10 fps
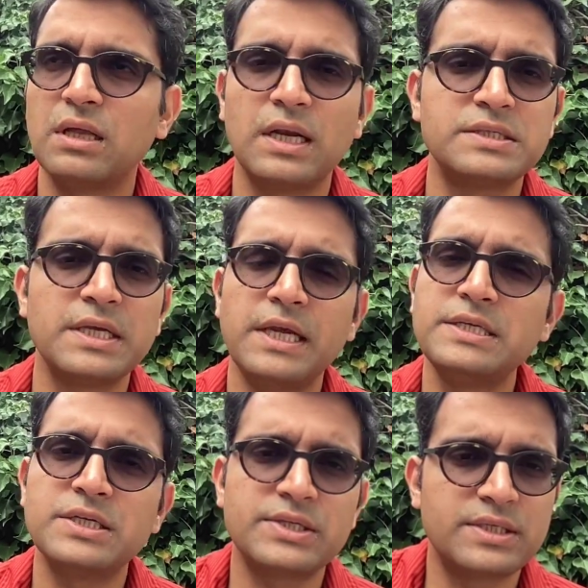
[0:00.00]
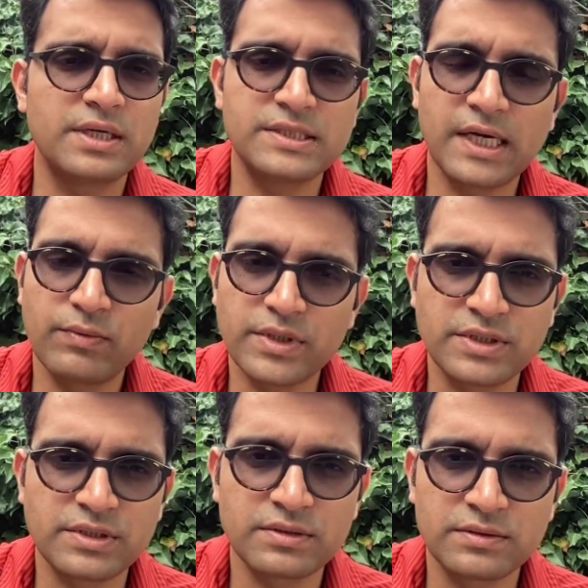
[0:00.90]
let's say ingested a
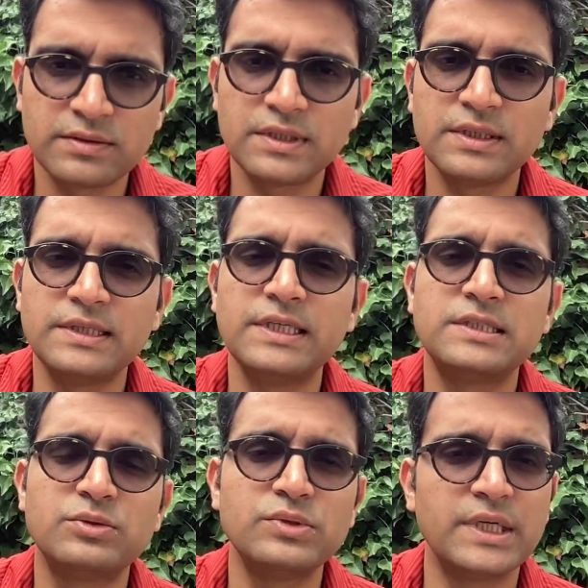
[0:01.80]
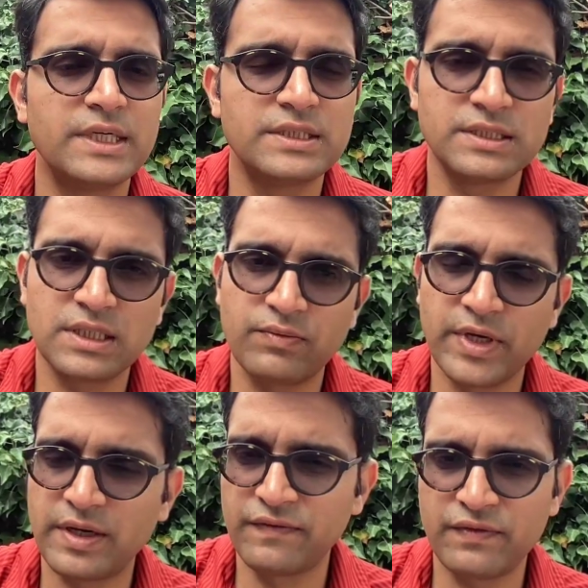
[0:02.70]
sandwich. These two sentences are
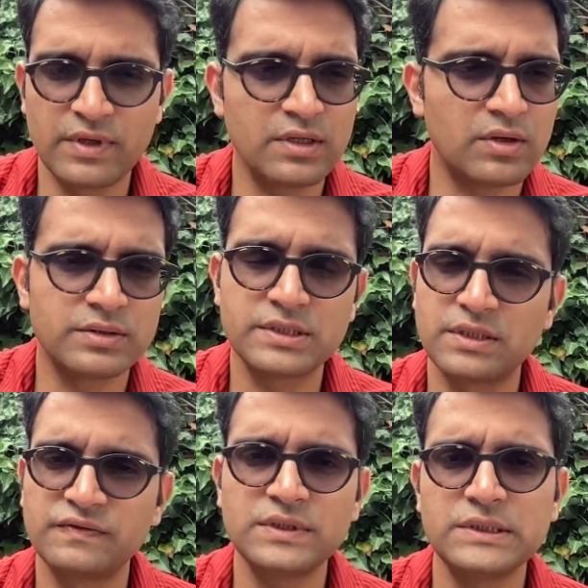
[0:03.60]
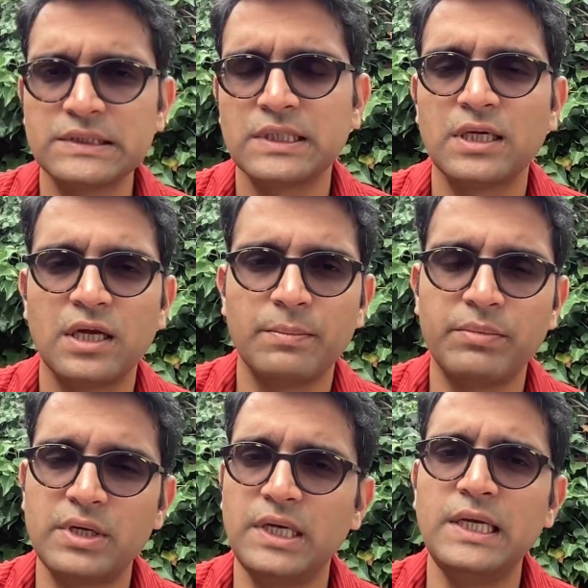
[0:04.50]
very different on the surface,
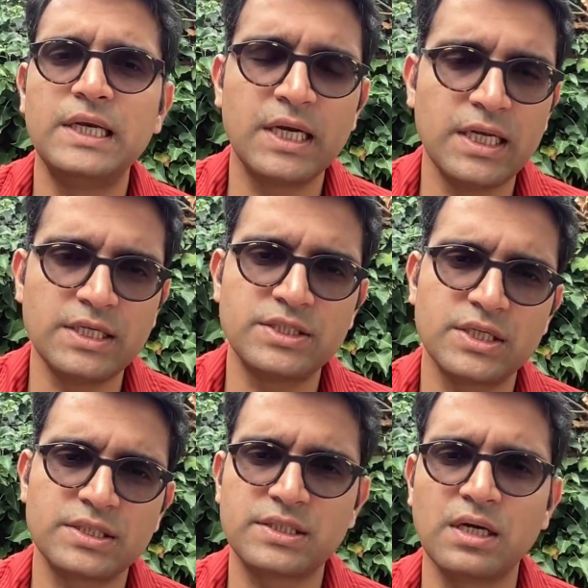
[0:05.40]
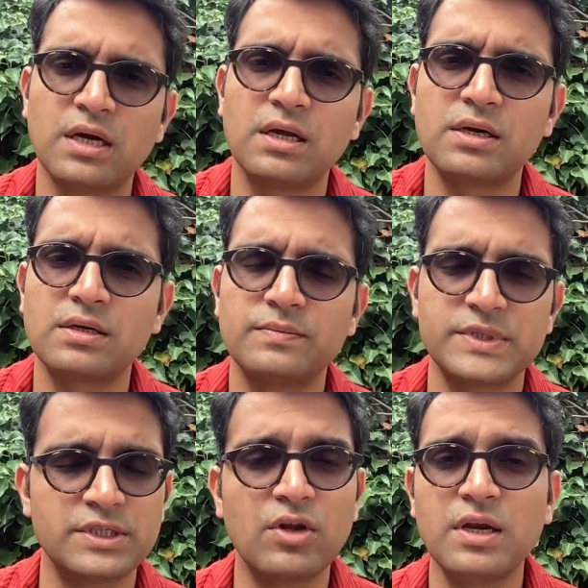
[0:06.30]
but eat and ingest are
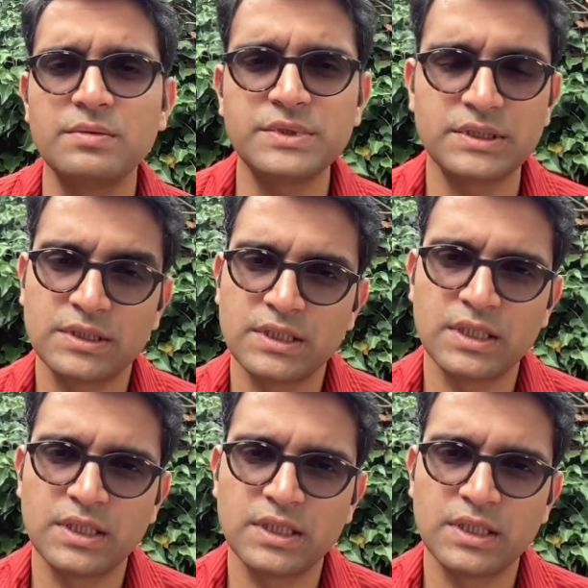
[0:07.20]
synonyms.